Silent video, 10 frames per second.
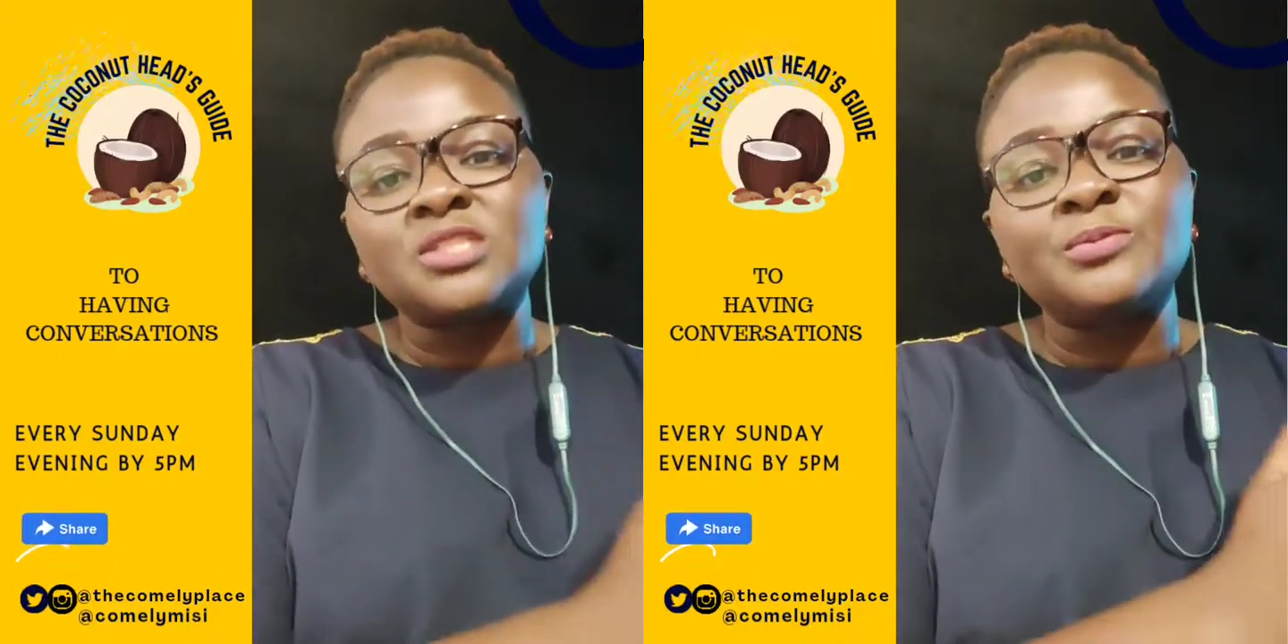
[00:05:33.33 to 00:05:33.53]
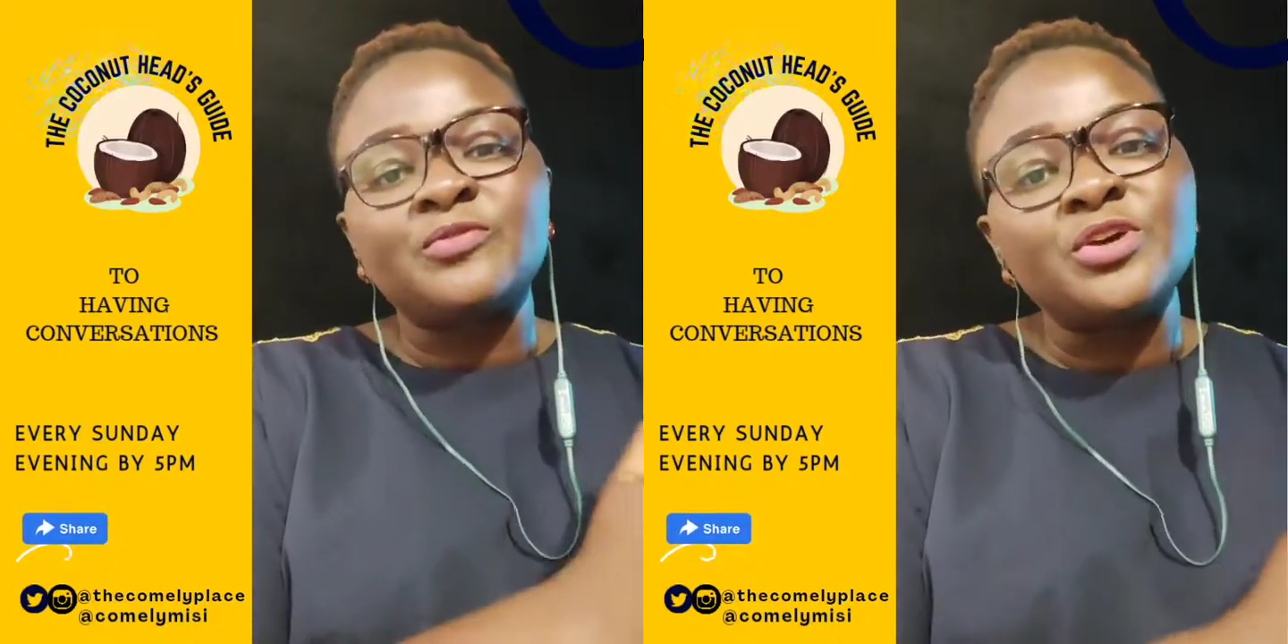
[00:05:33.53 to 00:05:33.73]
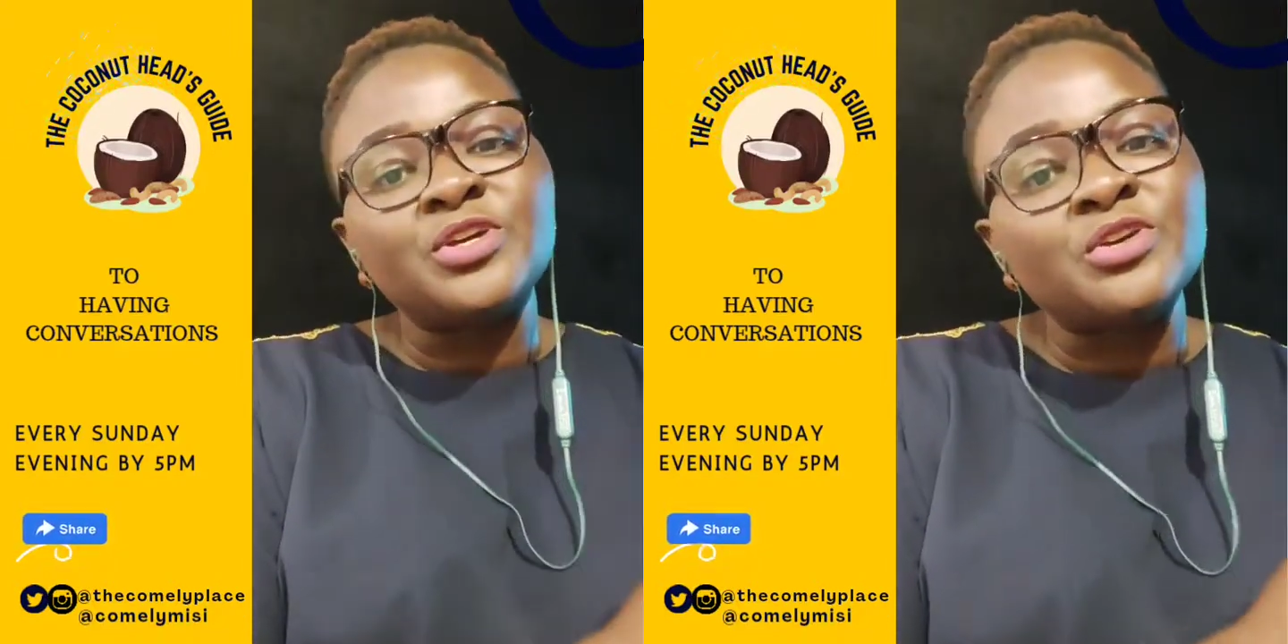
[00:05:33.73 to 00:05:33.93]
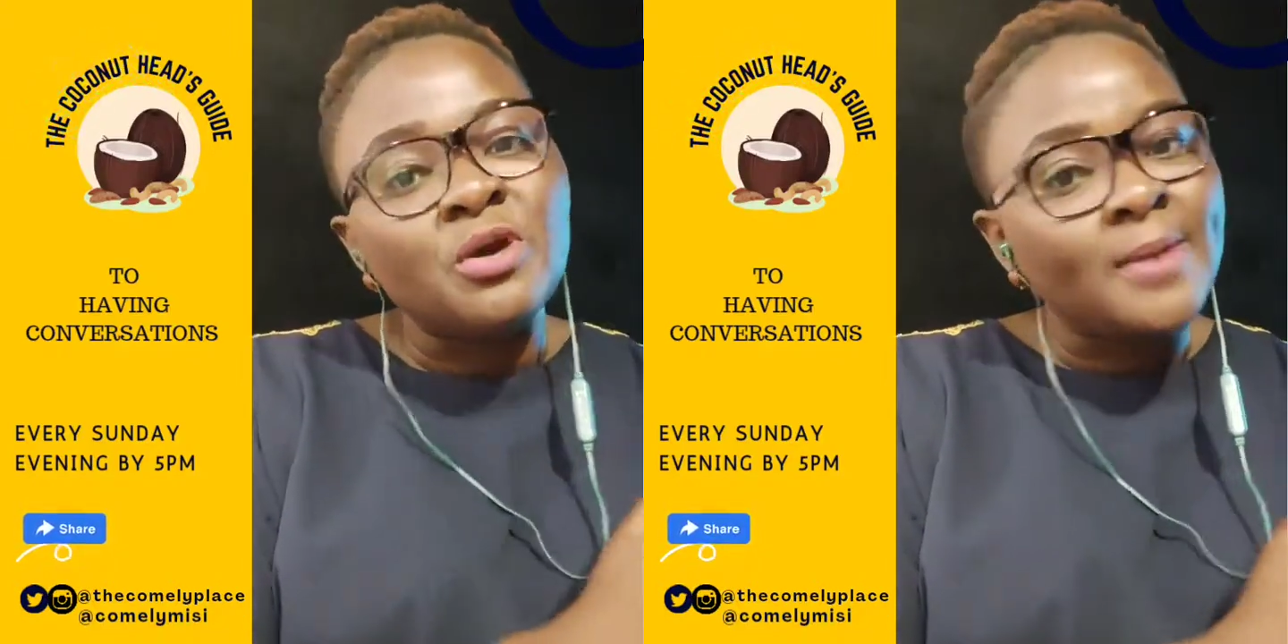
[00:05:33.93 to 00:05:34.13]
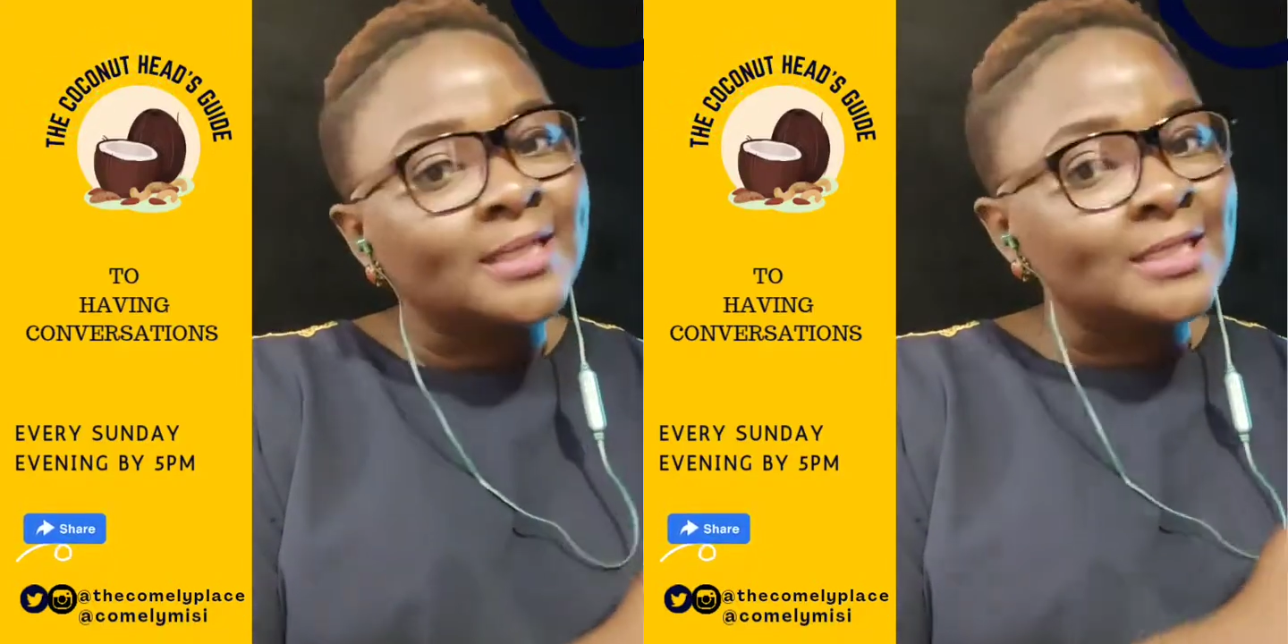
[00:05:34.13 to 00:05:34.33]
before you
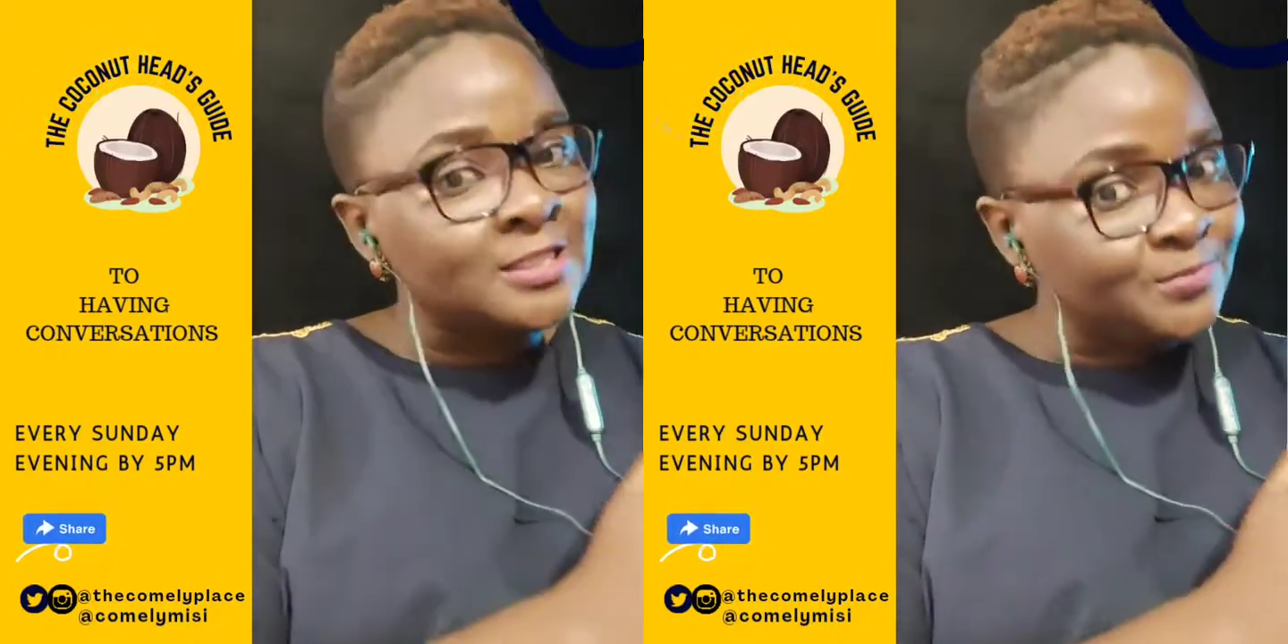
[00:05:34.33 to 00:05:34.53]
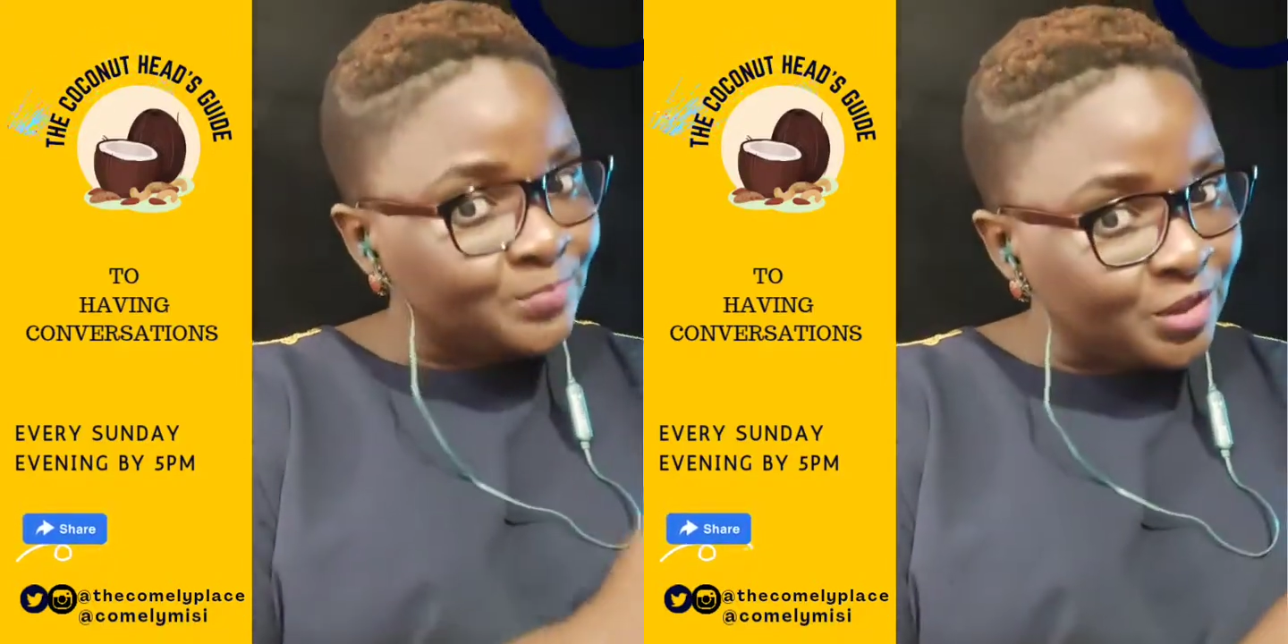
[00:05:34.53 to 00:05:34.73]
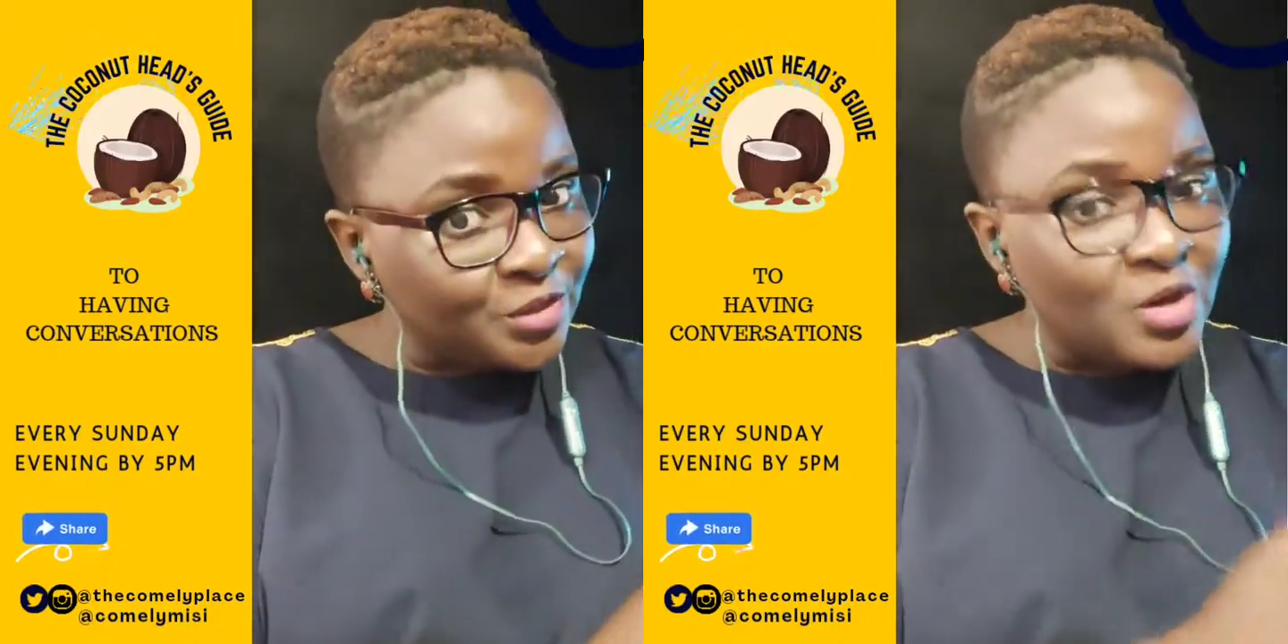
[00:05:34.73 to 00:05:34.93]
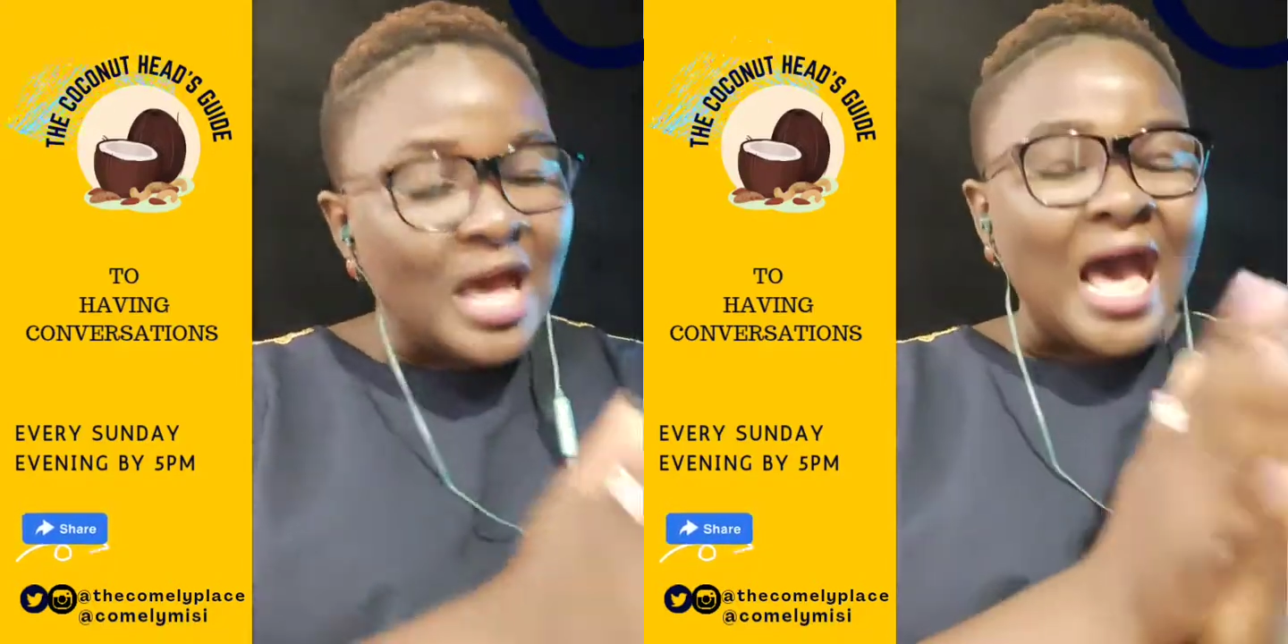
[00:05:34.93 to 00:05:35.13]
come out and spew